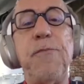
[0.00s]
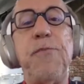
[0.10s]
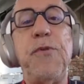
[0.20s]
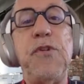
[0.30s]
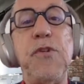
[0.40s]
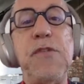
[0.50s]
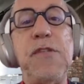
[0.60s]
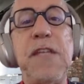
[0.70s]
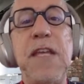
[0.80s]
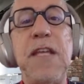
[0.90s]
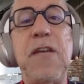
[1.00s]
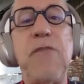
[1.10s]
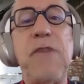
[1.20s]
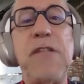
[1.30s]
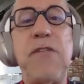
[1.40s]
producing, a
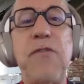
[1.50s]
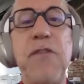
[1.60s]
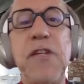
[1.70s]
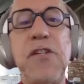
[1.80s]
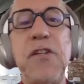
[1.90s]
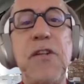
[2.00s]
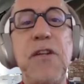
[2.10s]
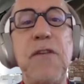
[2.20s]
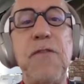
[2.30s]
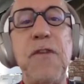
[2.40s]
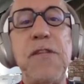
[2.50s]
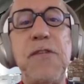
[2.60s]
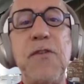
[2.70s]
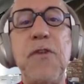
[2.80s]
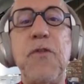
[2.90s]
restoration of a
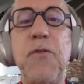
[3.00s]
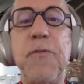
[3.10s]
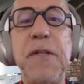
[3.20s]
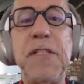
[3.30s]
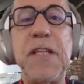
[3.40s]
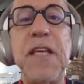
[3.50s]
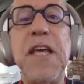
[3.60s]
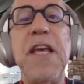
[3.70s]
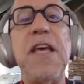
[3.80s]
historical building